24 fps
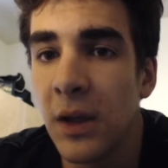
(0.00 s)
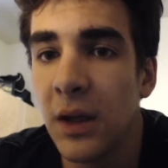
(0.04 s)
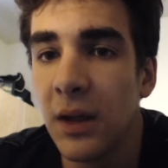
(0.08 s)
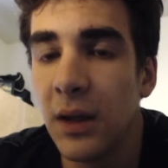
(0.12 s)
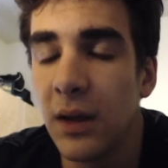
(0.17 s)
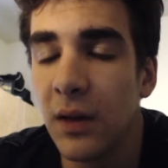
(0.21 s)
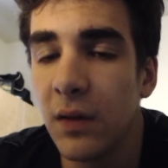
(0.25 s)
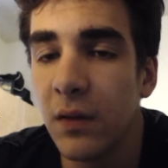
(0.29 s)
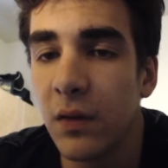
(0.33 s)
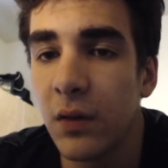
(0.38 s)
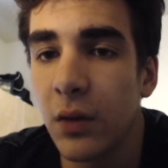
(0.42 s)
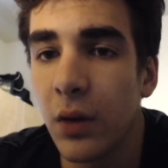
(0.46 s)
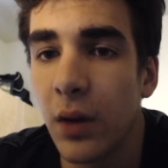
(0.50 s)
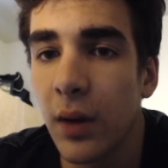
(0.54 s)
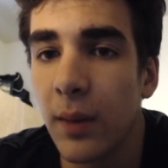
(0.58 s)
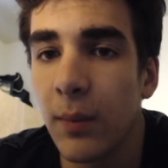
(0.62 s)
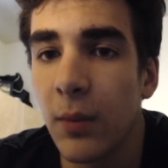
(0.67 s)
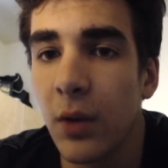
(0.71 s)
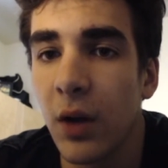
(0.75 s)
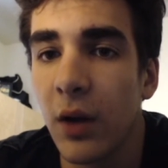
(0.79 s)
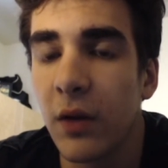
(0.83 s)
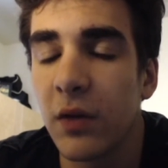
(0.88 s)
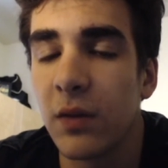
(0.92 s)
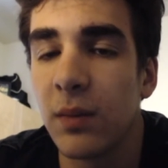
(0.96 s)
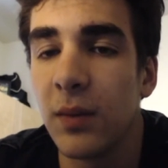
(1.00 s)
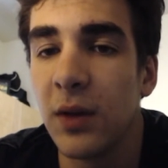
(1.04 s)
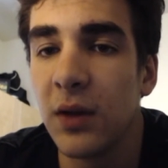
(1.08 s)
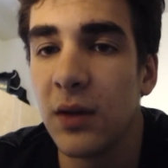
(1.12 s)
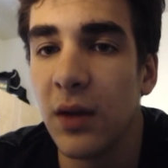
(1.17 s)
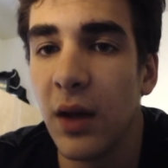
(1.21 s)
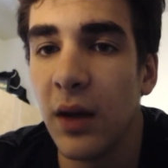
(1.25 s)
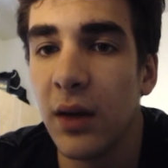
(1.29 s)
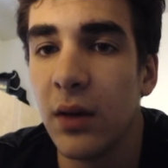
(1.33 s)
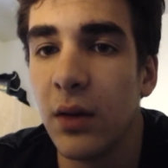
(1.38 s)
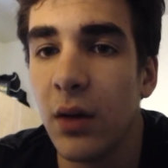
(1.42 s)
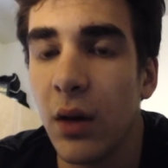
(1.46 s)
Instagram cost me
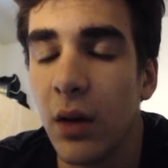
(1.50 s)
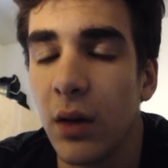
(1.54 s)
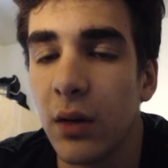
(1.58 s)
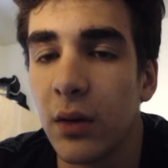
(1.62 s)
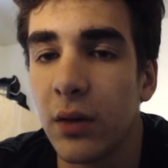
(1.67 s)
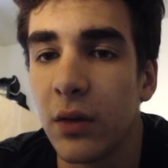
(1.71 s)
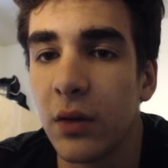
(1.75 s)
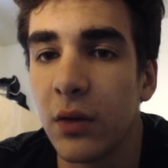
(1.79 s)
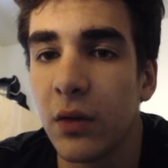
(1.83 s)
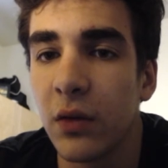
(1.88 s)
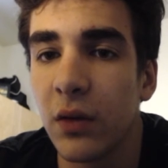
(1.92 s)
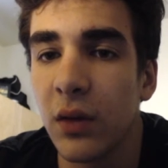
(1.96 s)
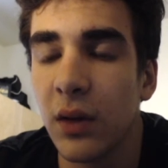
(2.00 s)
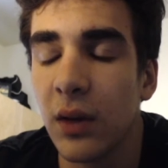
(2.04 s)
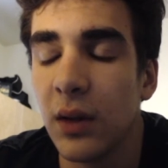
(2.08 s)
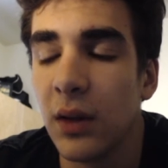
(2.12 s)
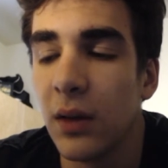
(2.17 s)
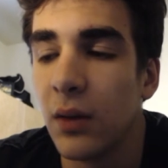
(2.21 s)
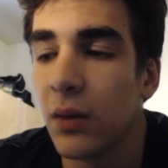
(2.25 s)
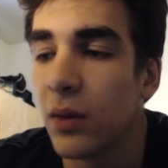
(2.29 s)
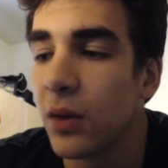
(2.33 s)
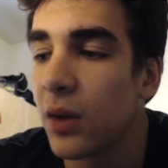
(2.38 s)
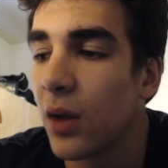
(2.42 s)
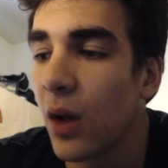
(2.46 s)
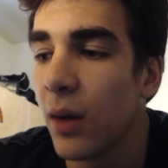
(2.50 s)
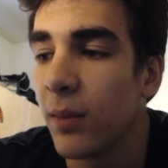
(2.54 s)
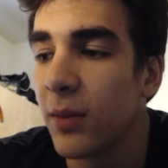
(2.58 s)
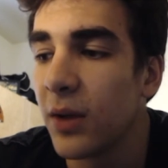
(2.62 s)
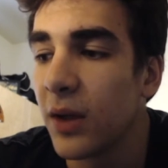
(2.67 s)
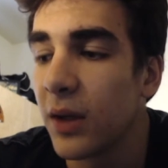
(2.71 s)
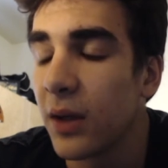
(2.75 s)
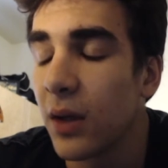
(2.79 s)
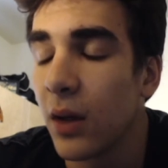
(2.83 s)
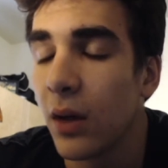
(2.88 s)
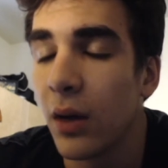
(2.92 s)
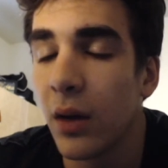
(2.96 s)
$10 and only got me
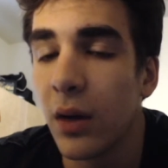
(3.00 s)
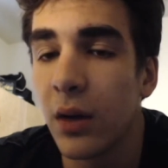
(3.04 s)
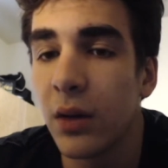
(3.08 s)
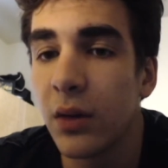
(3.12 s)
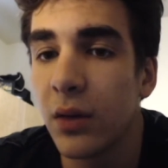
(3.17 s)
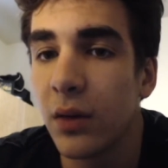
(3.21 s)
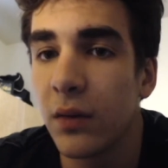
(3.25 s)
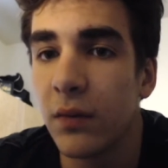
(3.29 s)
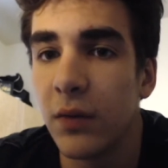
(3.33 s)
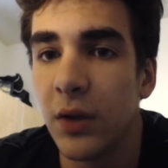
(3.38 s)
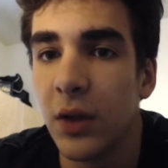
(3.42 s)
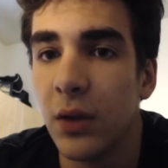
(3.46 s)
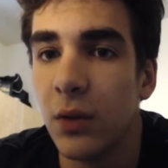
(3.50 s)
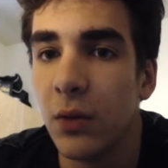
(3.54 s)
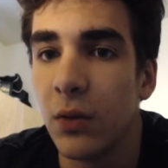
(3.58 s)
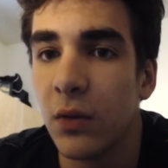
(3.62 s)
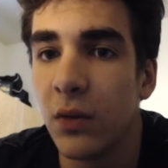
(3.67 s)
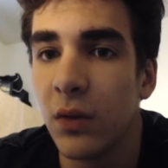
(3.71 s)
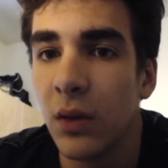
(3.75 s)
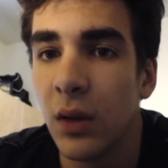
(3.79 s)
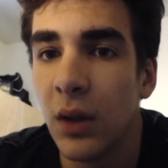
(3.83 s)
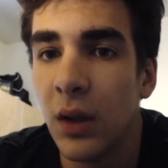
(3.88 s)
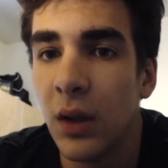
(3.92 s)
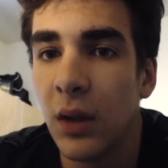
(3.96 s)
like 100 views,